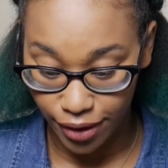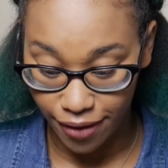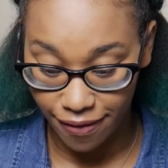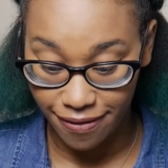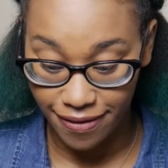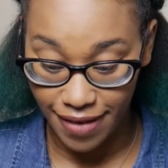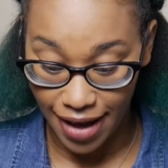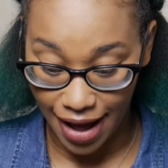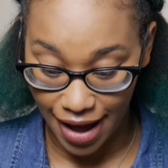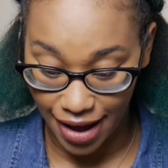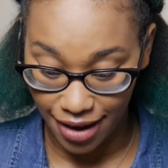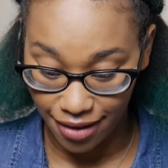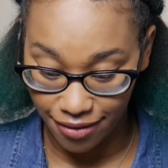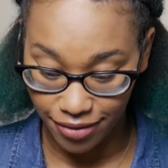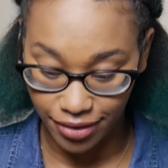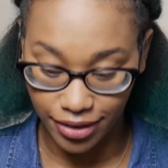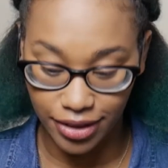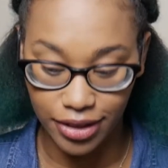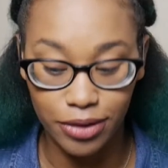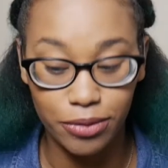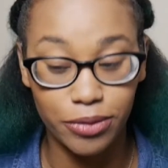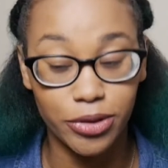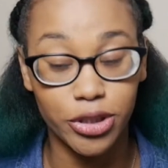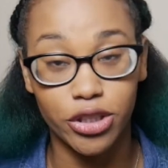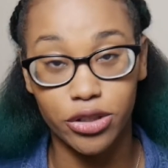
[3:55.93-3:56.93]
5,
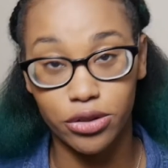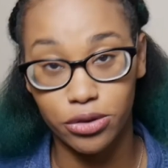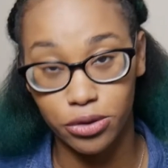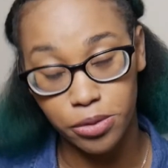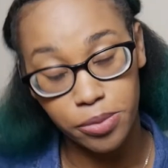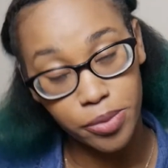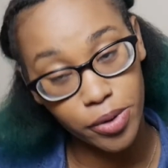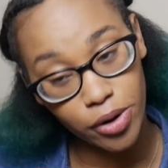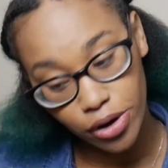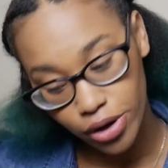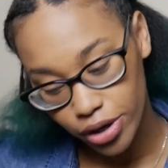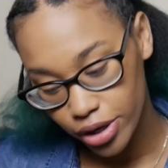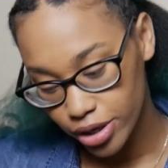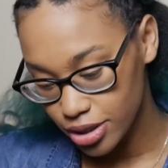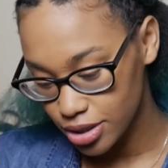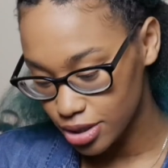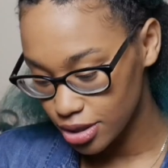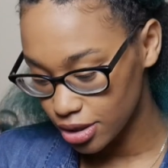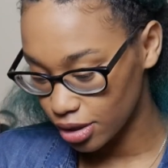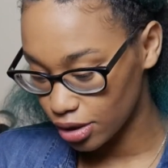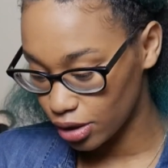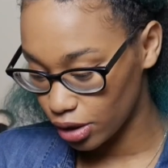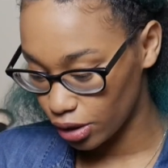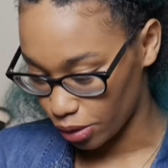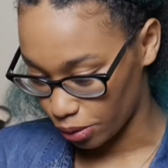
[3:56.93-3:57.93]
which is newborn
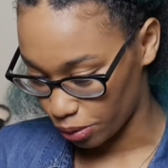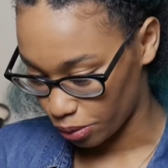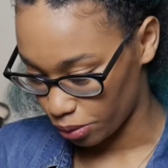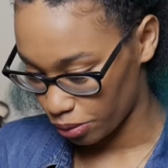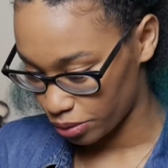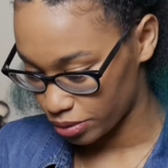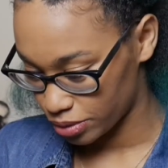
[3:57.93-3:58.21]
clothes.